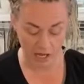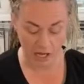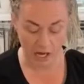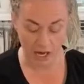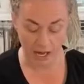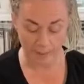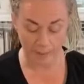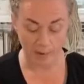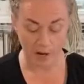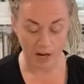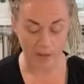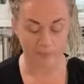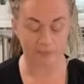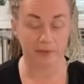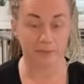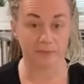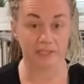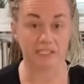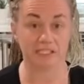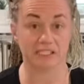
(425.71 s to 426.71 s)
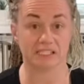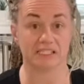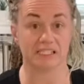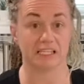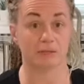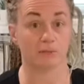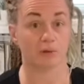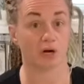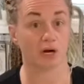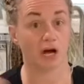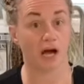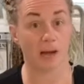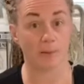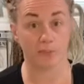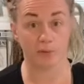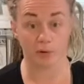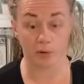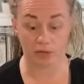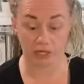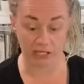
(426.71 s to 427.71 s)
I popped them in the steamer. I
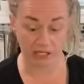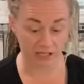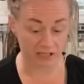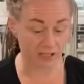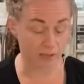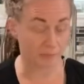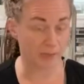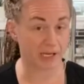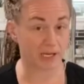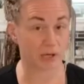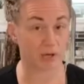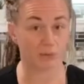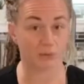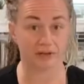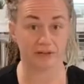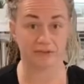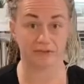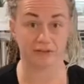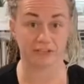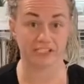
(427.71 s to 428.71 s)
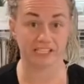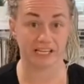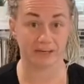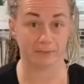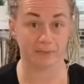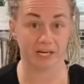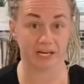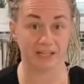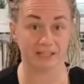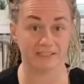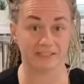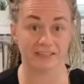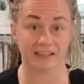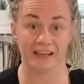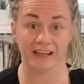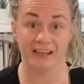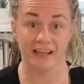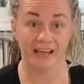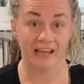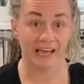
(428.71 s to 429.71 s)
put it in the microwave for 10 minutes,
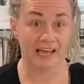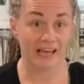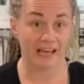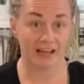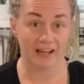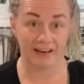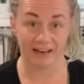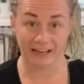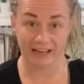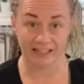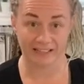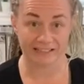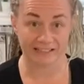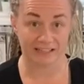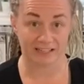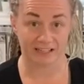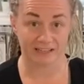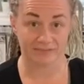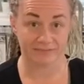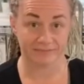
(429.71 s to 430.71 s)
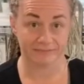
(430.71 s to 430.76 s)
and then it's done.